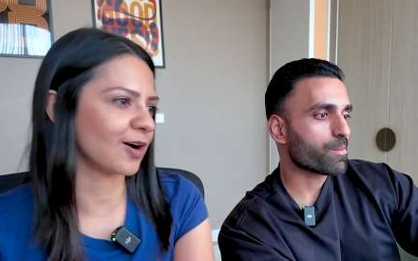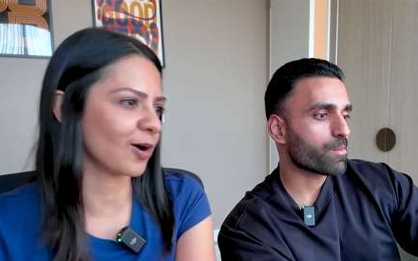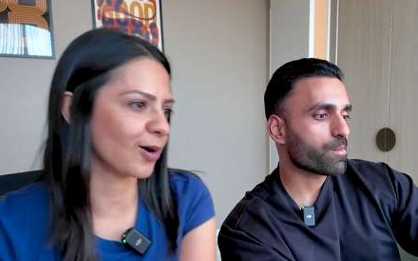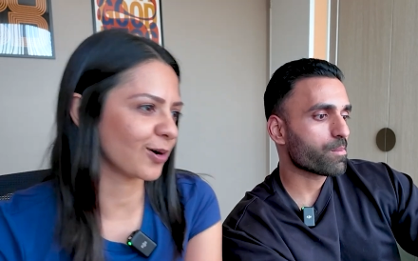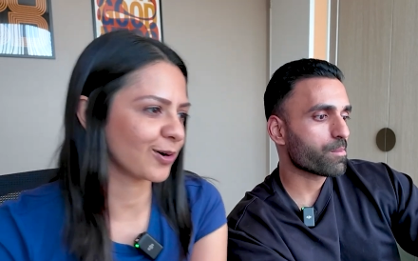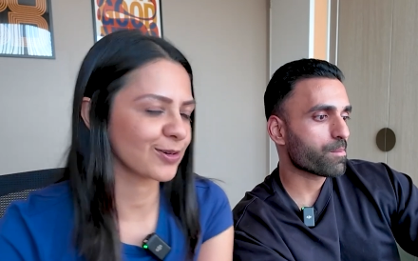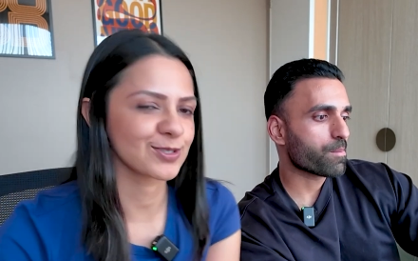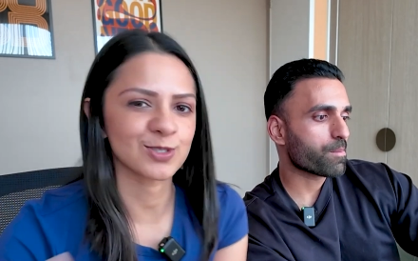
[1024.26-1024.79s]
Speaker 1: Oh,
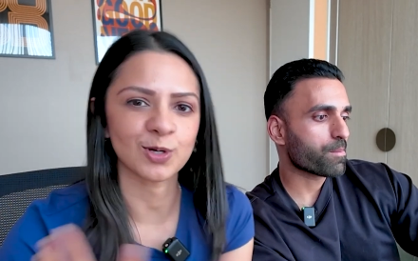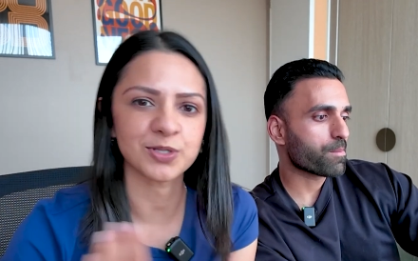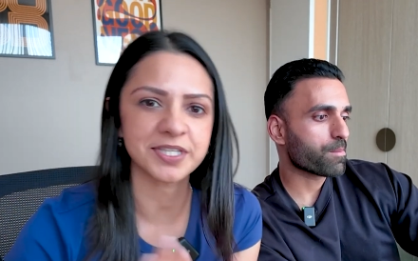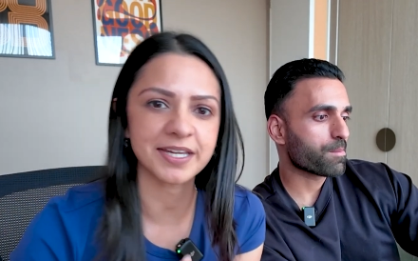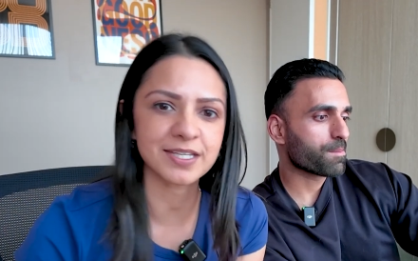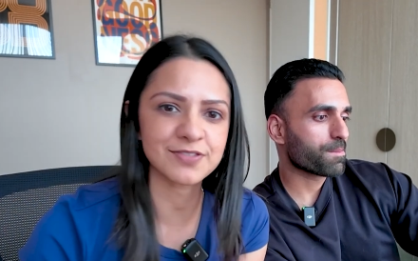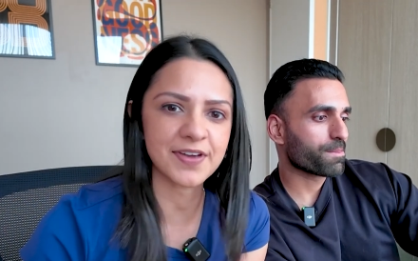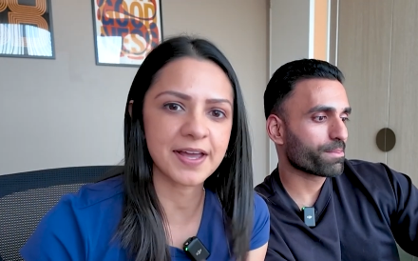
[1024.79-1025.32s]
so
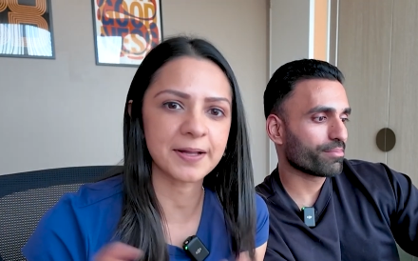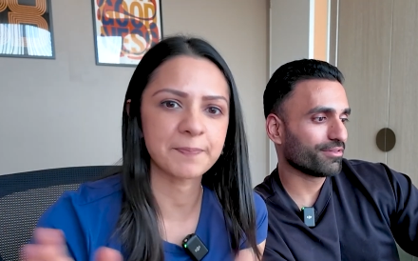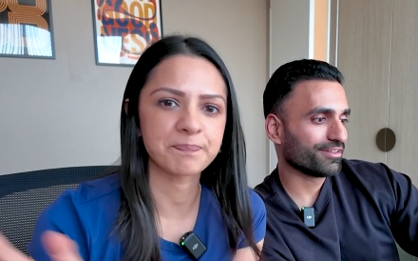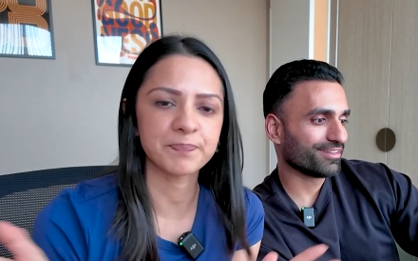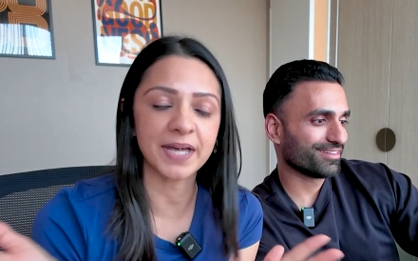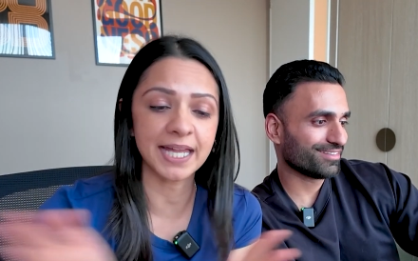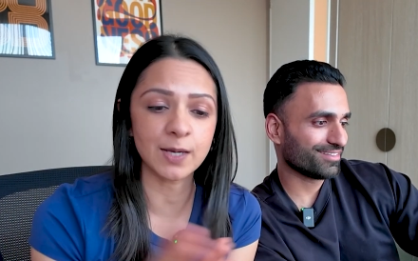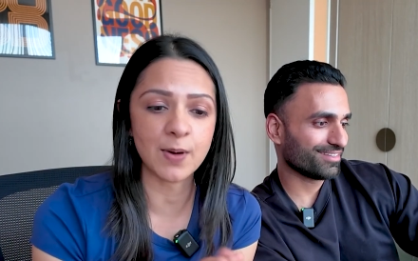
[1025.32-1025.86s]
satisfying.
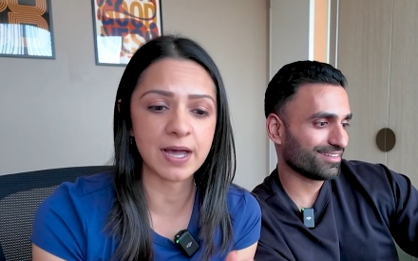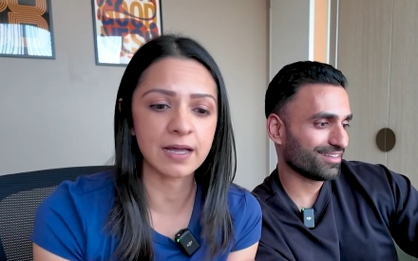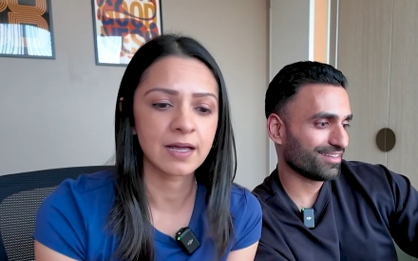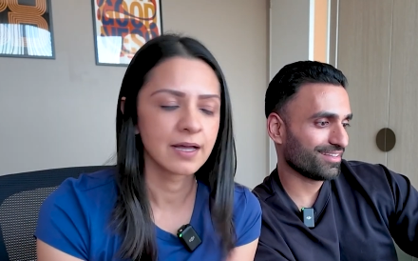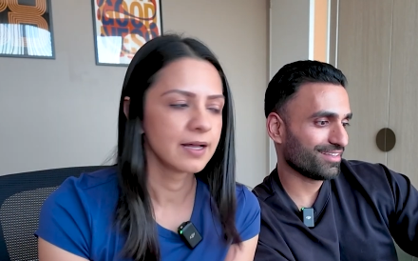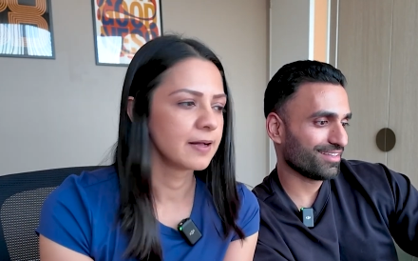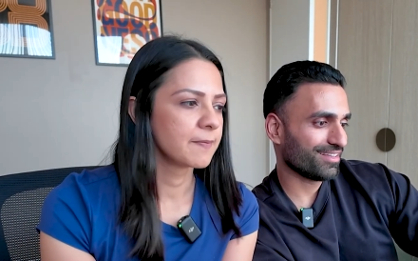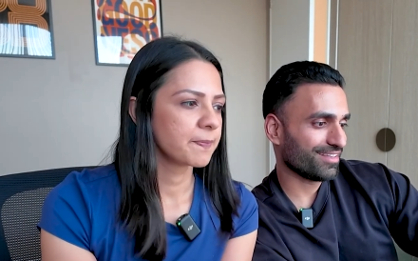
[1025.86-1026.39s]
Anyway,
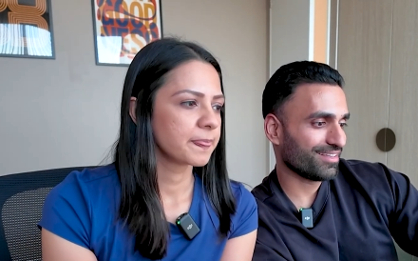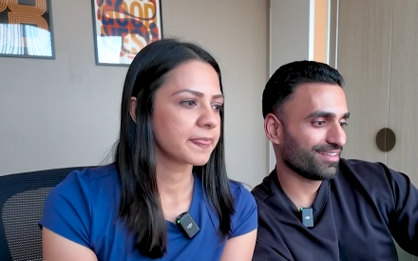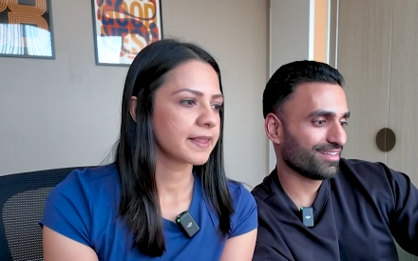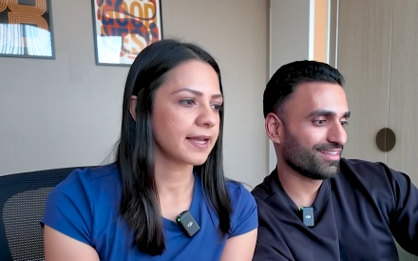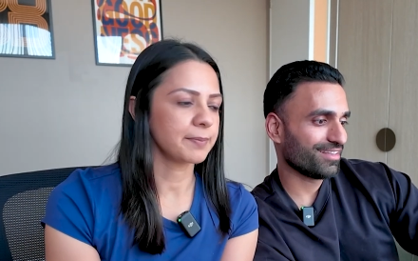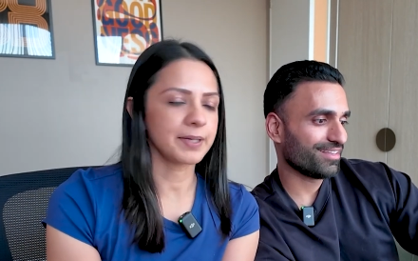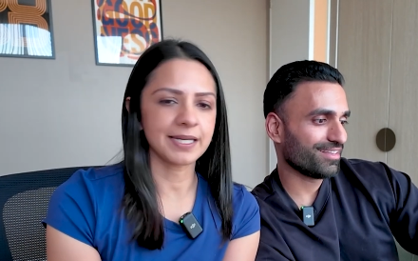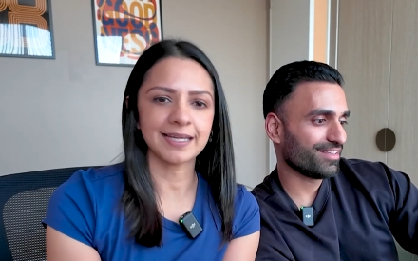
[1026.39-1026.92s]

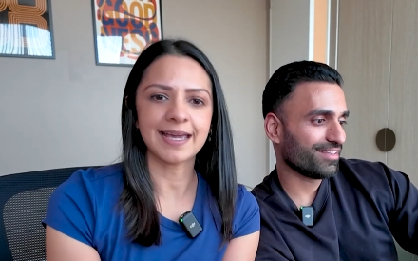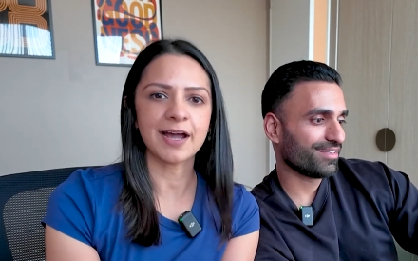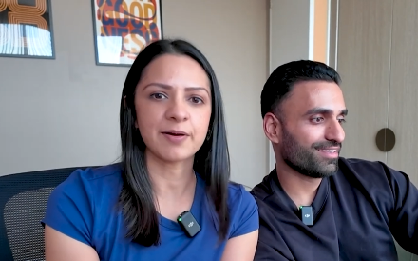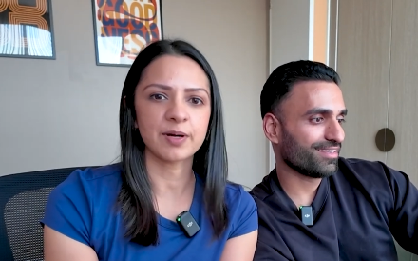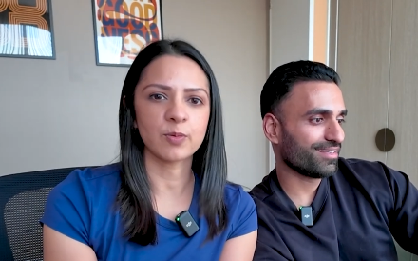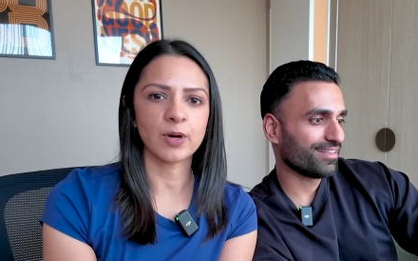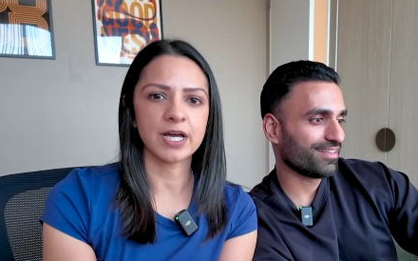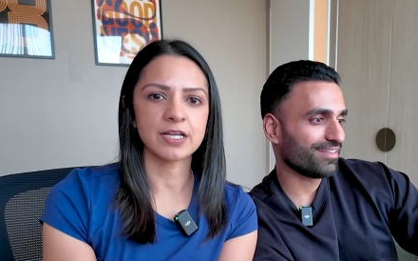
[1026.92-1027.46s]
I'm getting carried
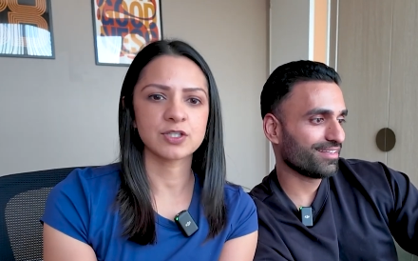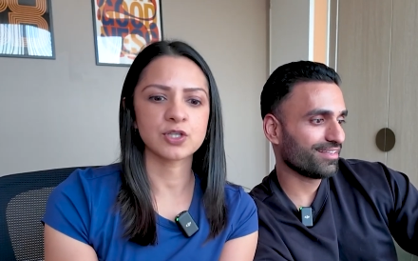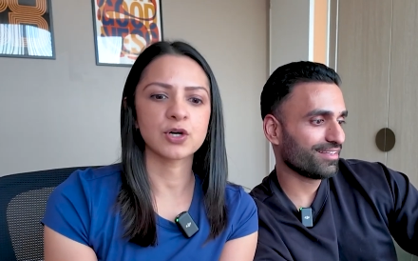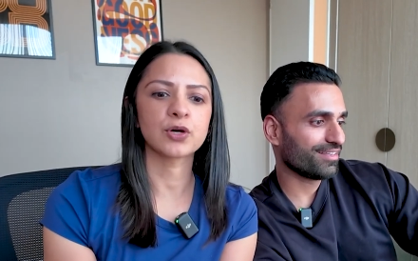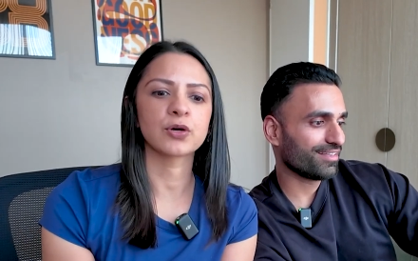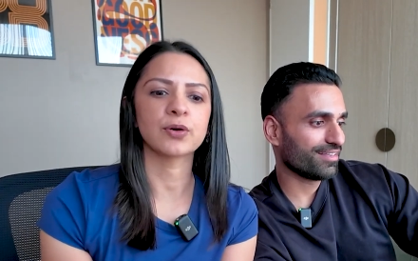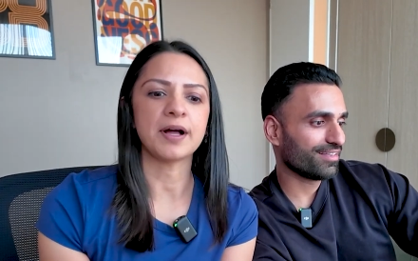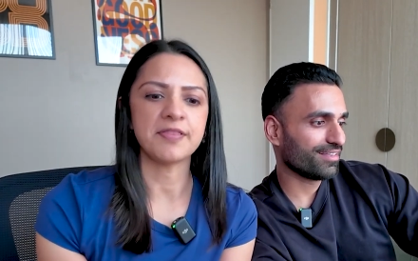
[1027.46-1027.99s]
away.
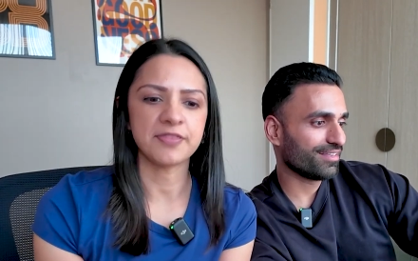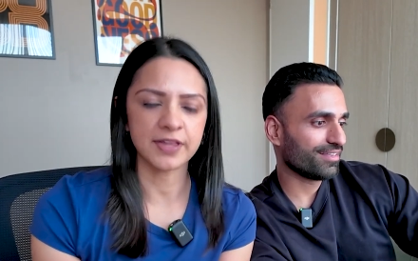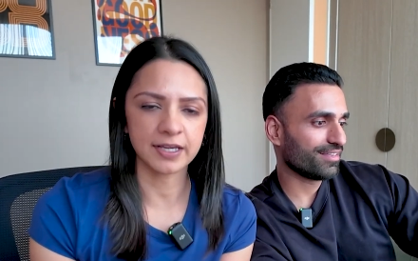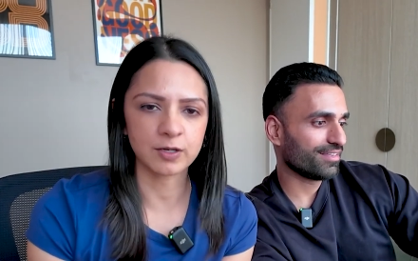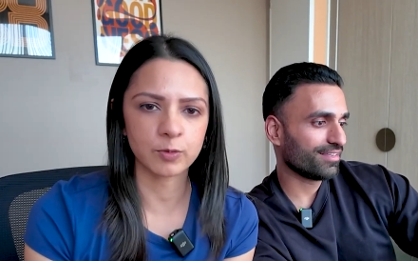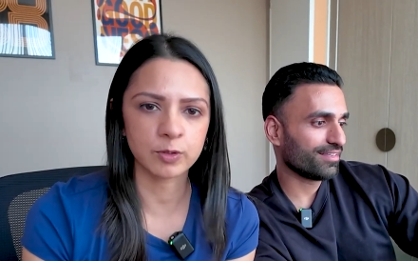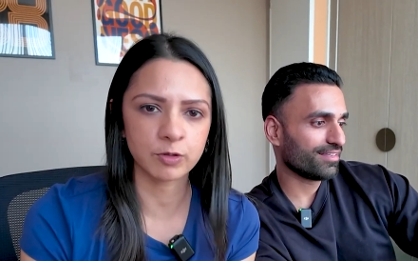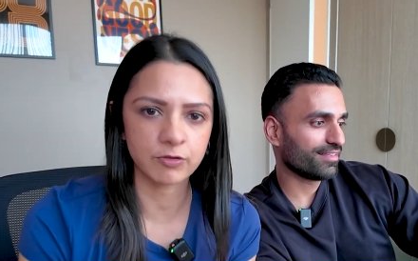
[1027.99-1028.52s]
So I
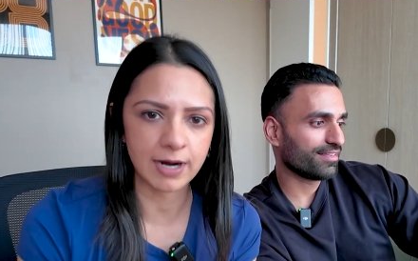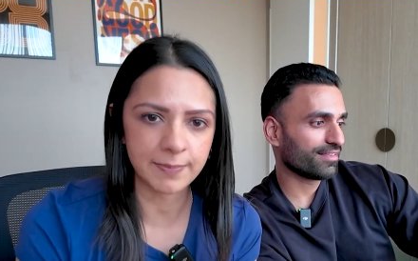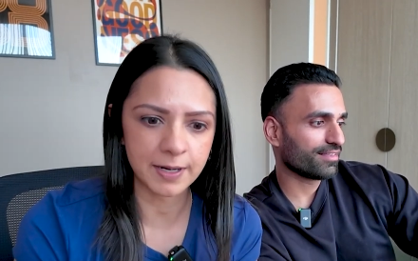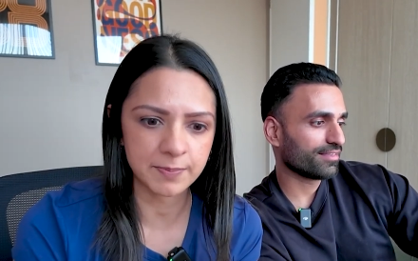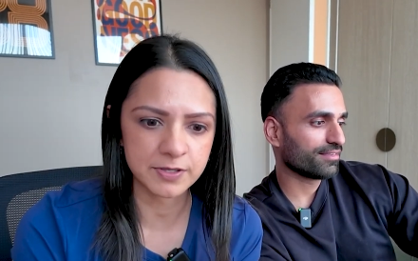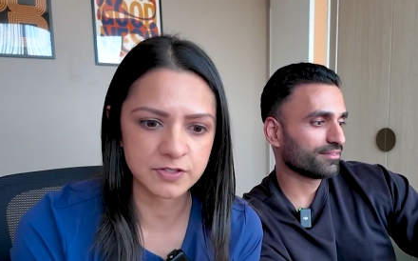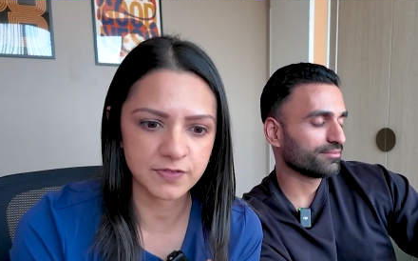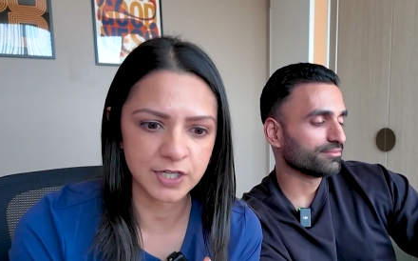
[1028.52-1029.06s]
think we will wrap up
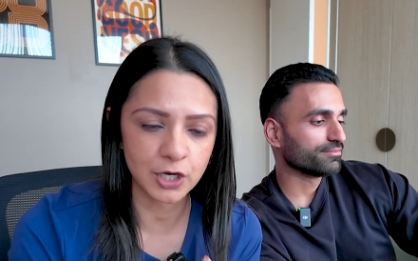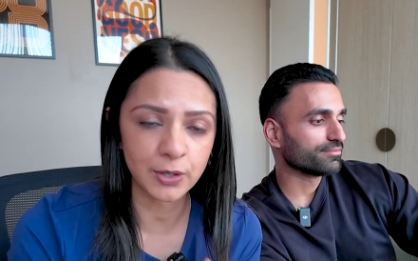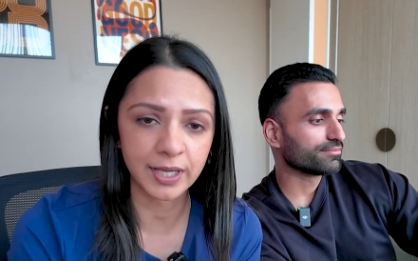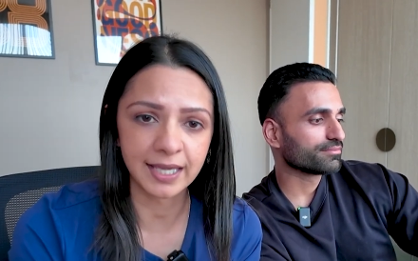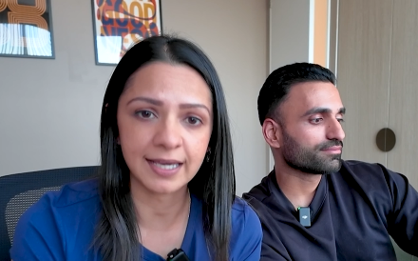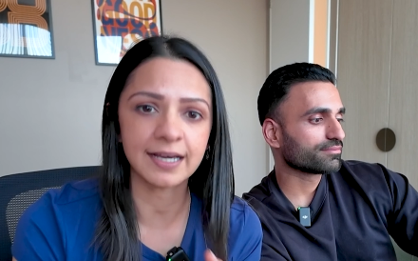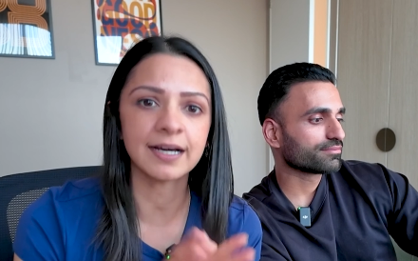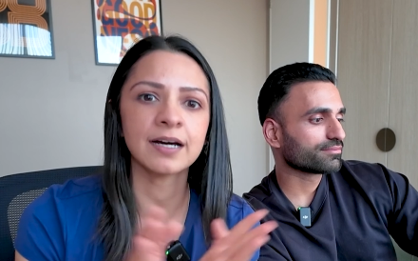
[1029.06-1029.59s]
this video
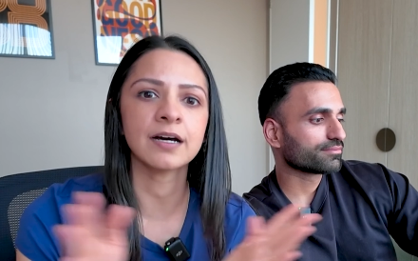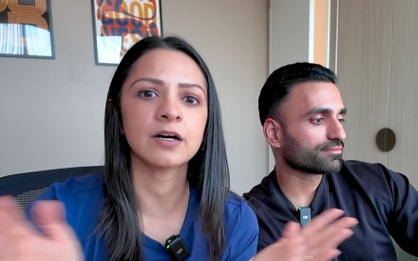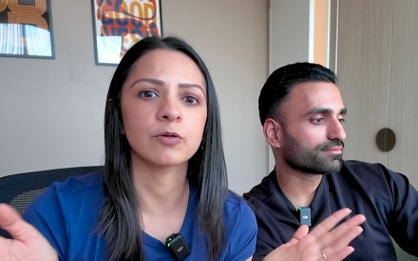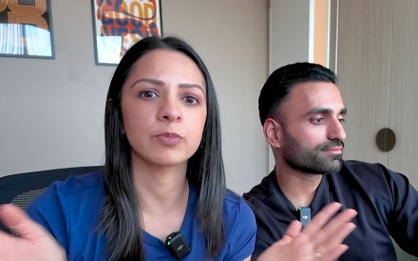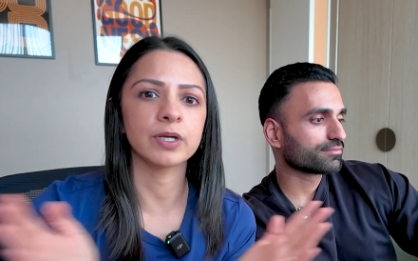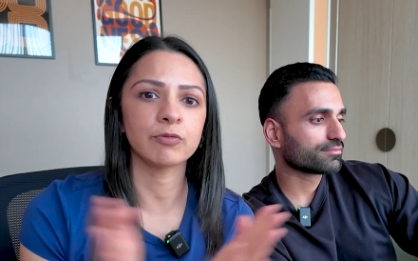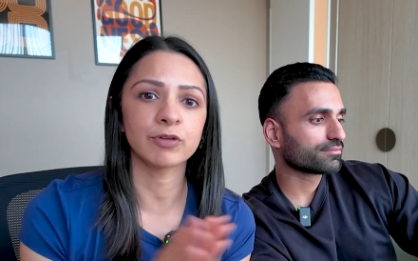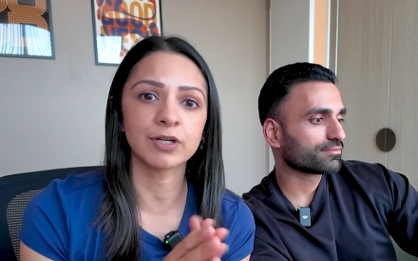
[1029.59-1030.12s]
here. We